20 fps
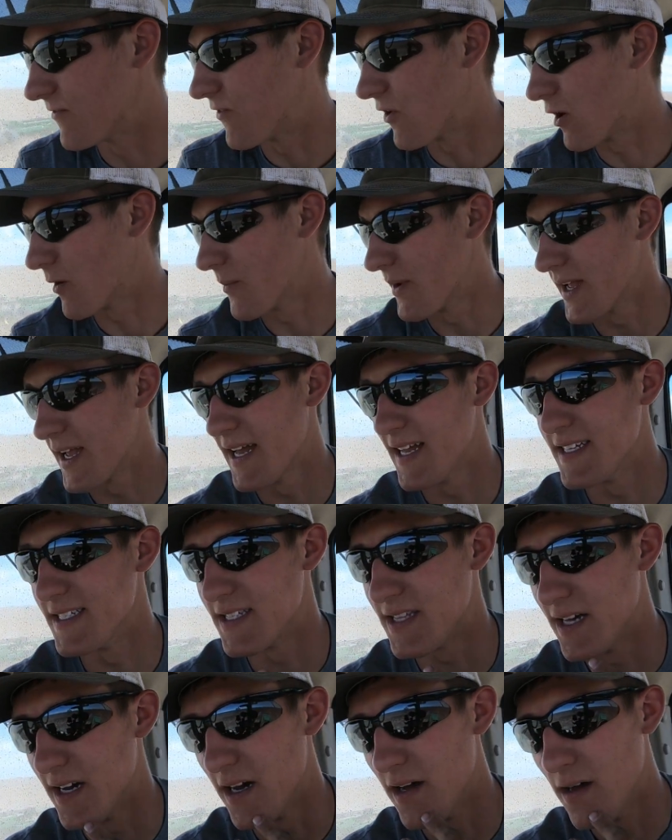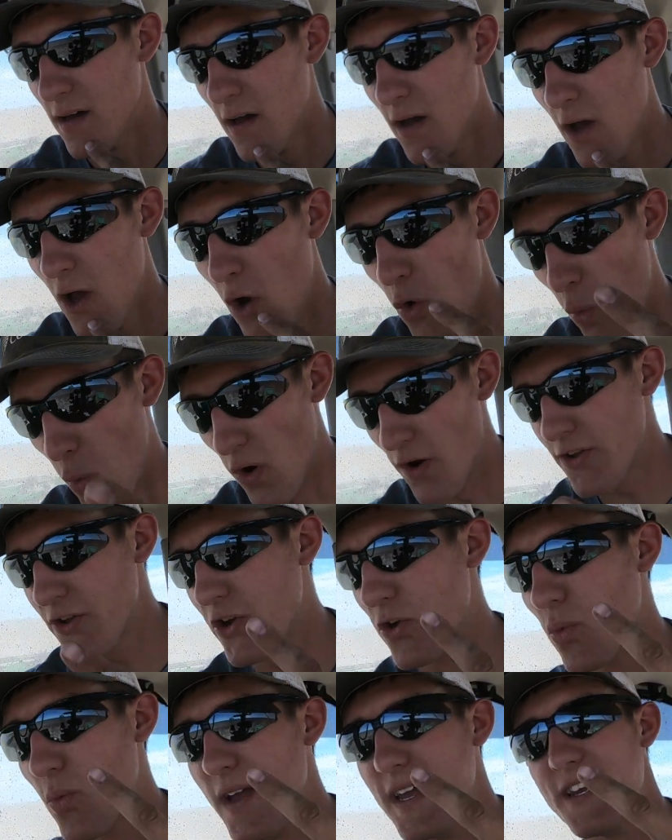farming, is the
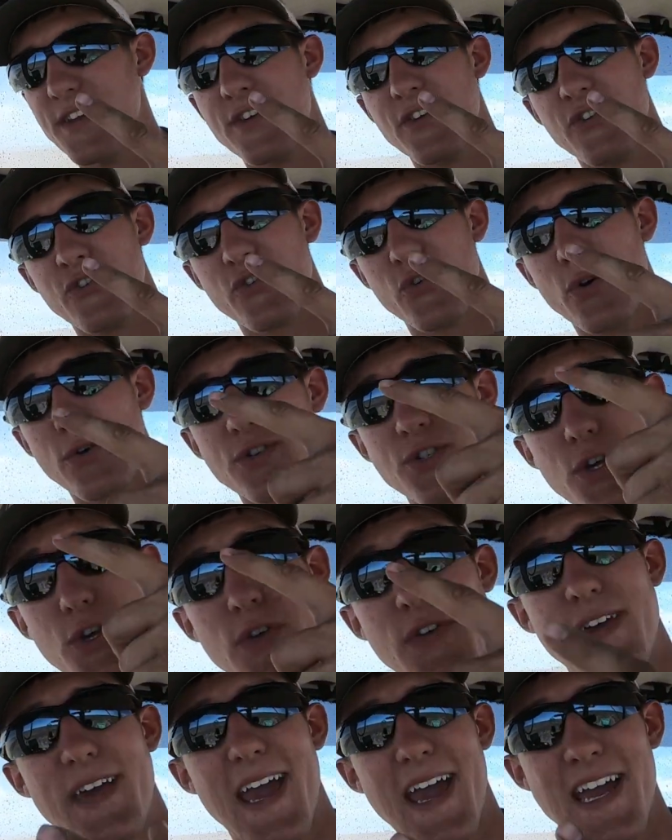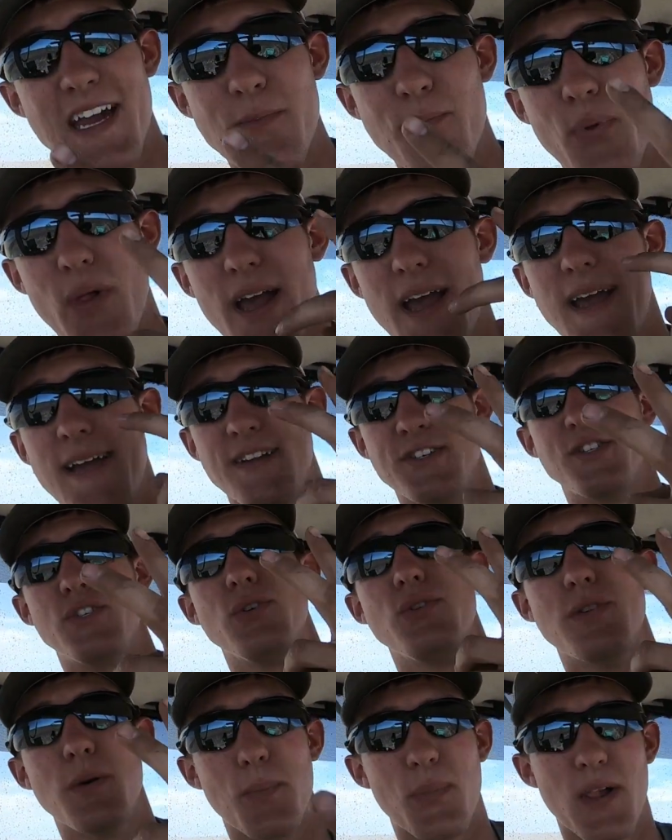1-year weed control so you can plant, and
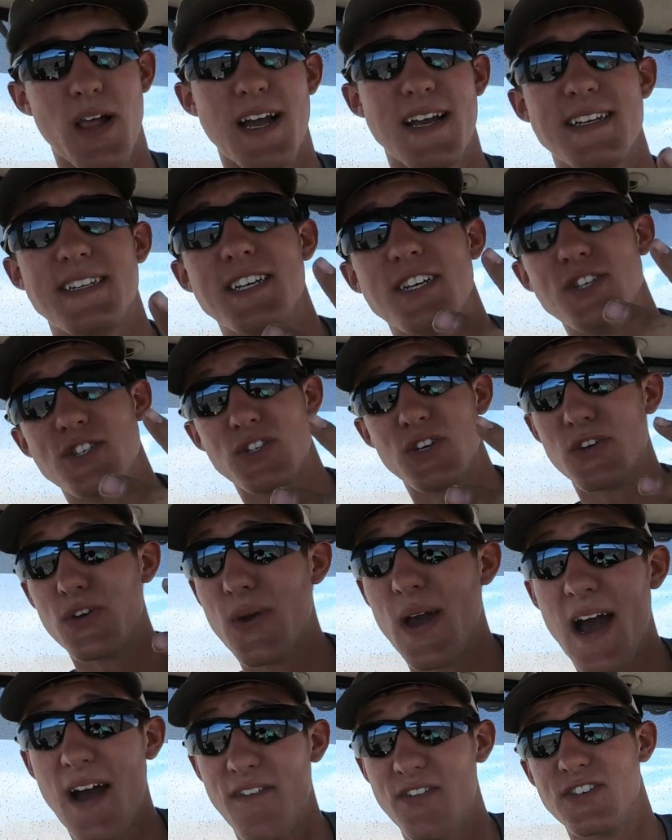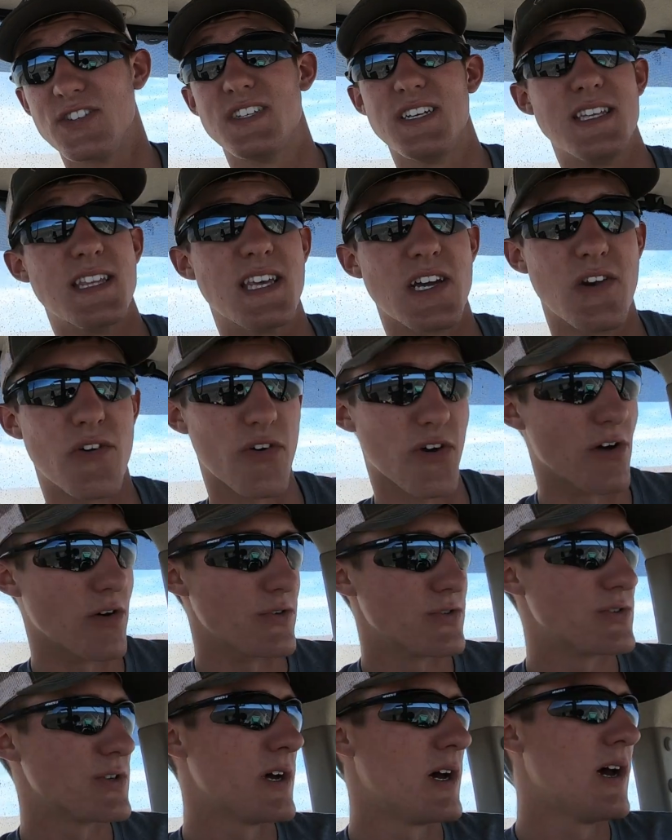2, the planting so you have a seed that
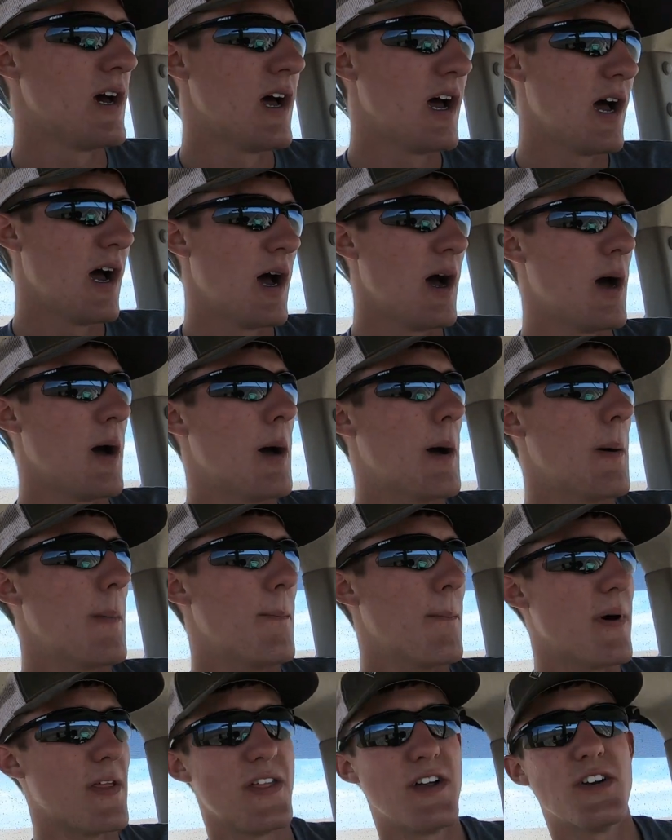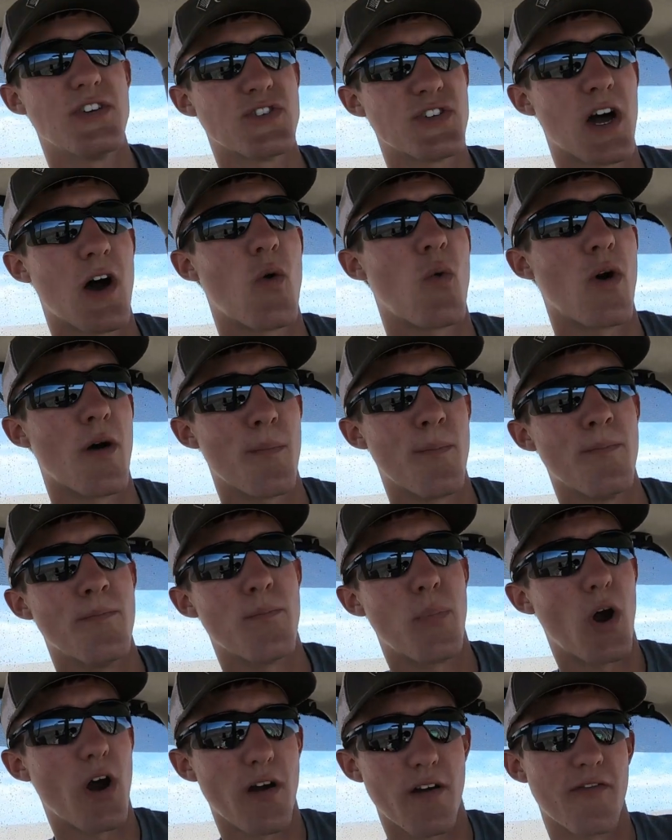grows. But there is not one
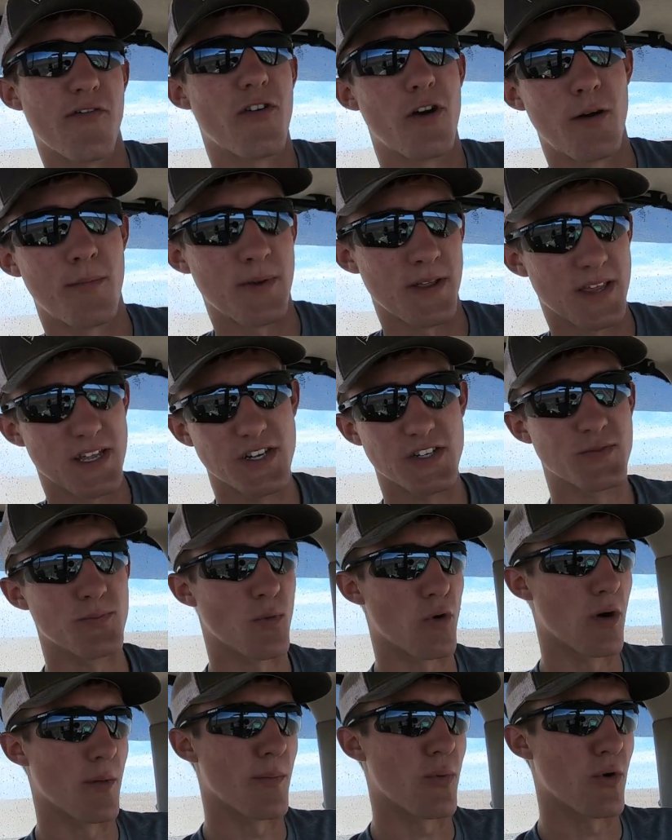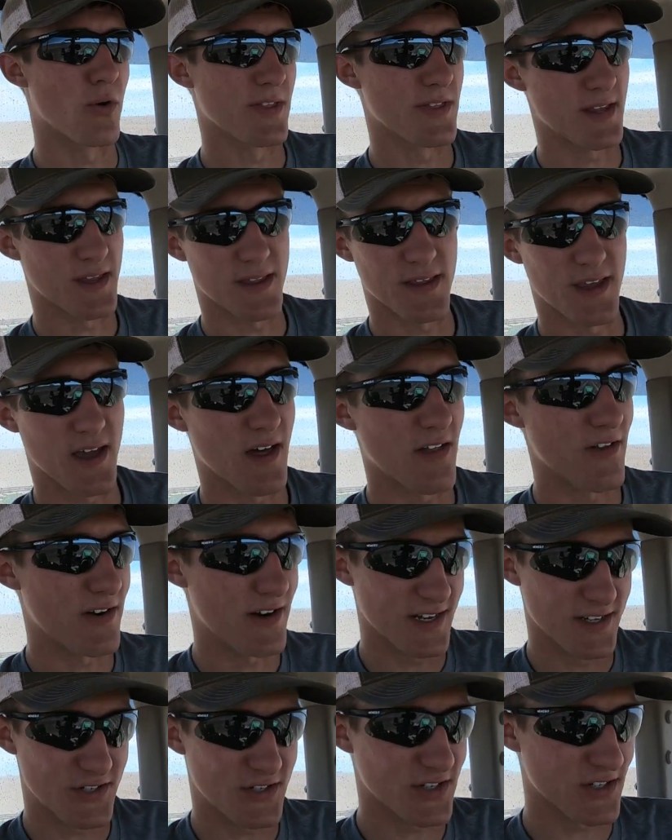part of farming that is more important than the other.
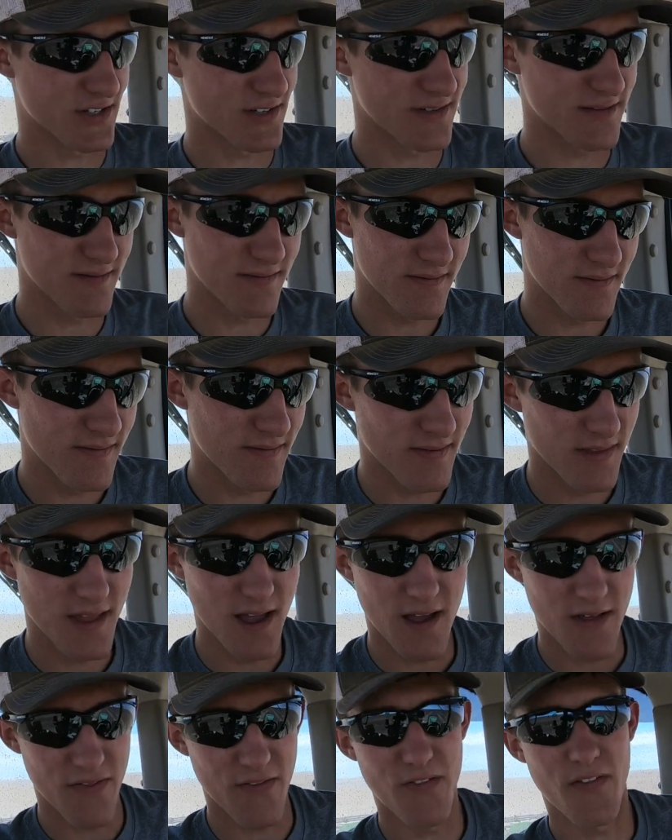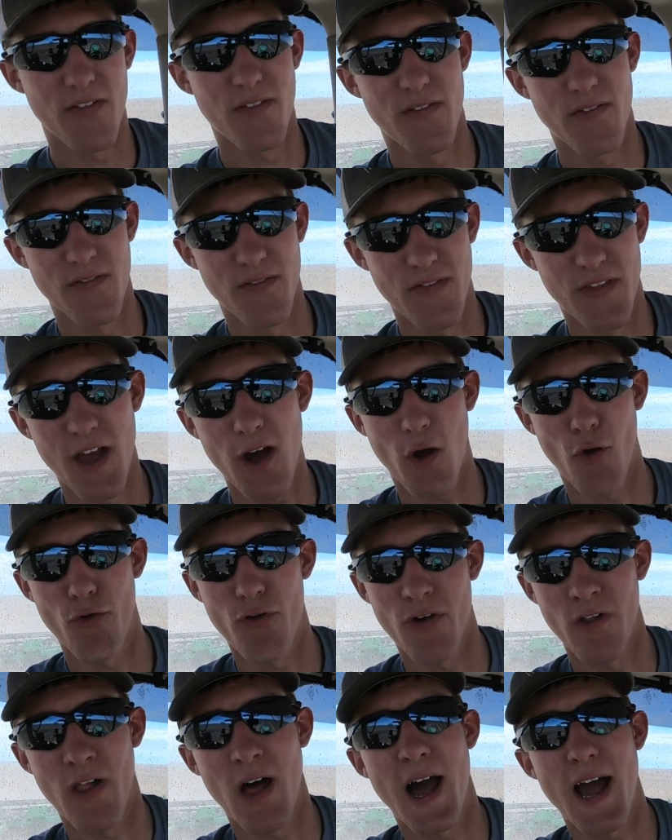It's just they all
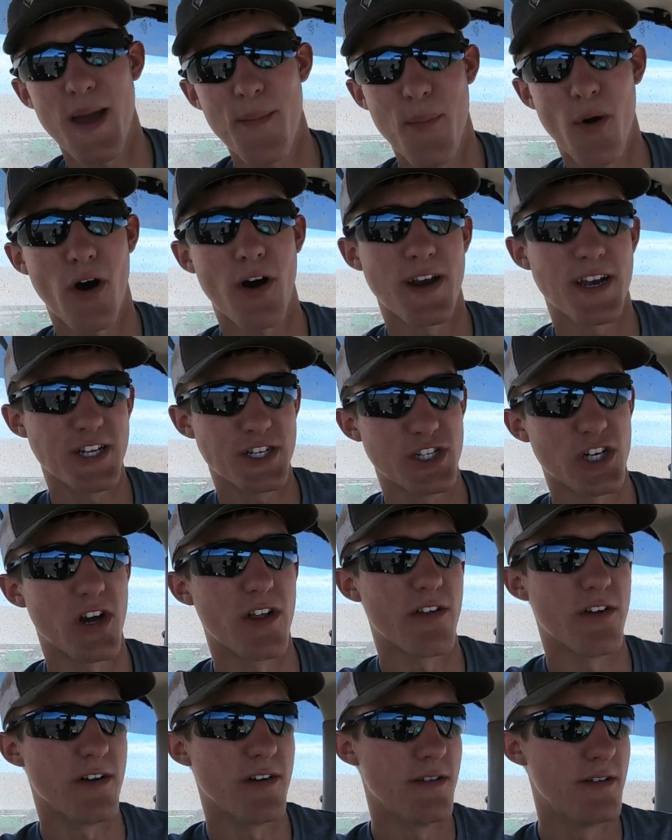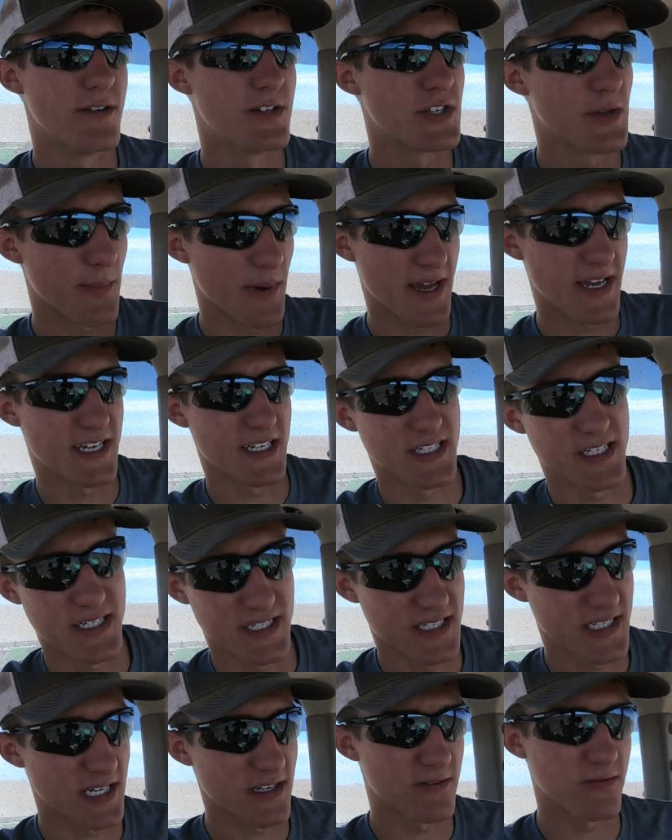rely upon each other to make a
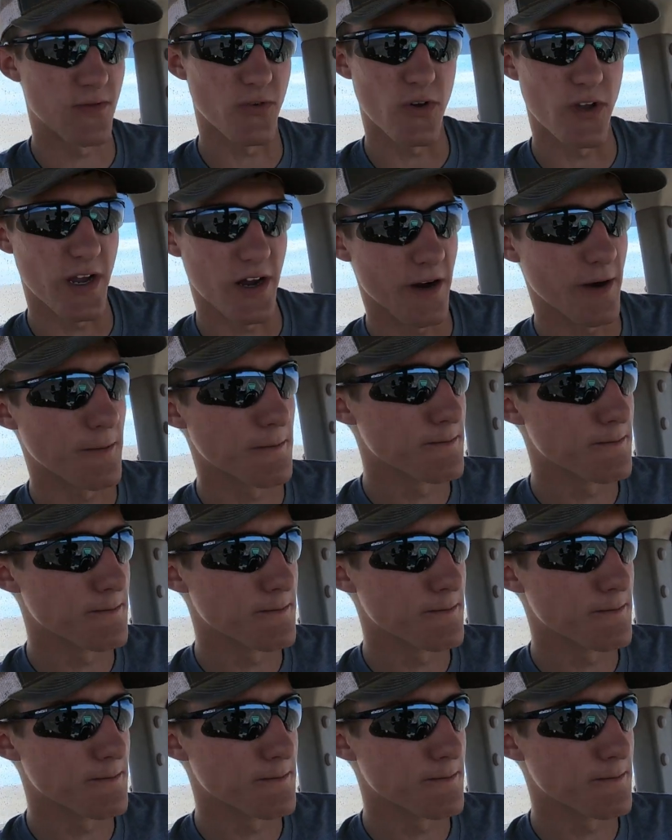successful year.